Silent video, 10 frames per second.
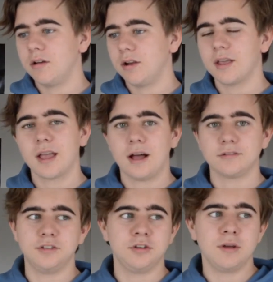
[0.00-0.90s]
like how
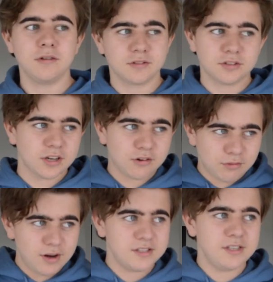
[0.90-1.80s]
to do it. It was just like
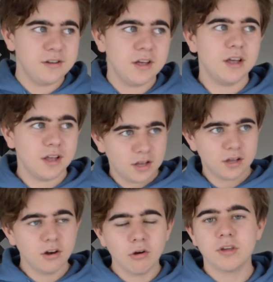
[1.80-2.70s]
crazy,
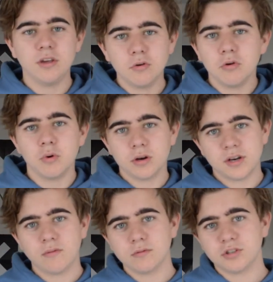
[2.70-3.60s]
low-key awkward, because
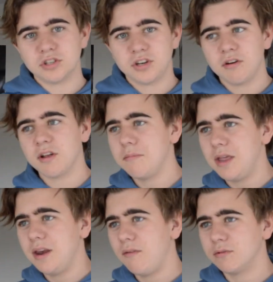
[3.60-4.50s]
everyone's just staring at
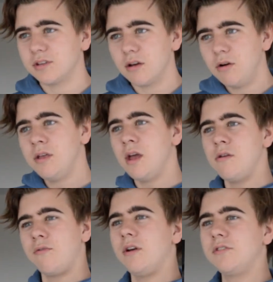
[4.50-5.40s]
me, and everyone's like, oh yeah,
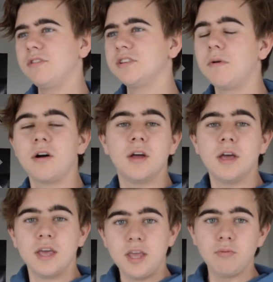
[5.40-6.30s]
your friend's really smart.
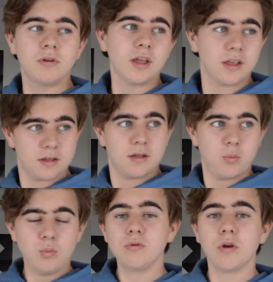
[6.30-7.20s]
We
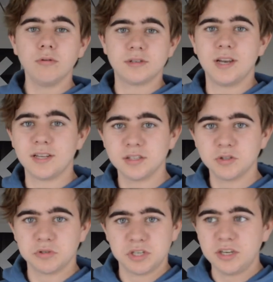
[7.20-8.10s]
would go into lessons,
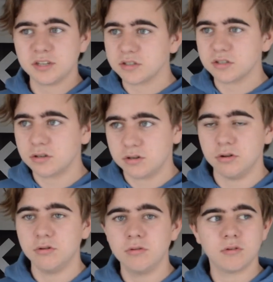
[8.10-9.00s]
which he doesn't
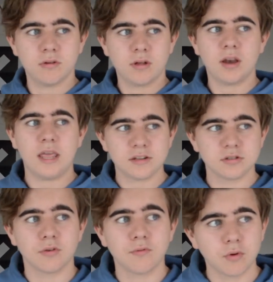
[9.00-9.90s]
do, and he hasn't
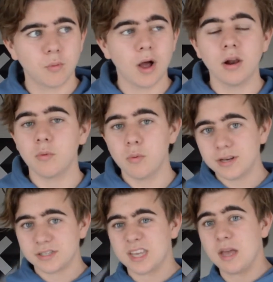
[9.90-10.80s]
done for a while. Like we went
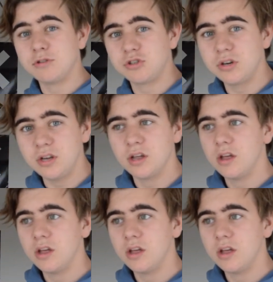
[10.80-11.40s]
into chemistry,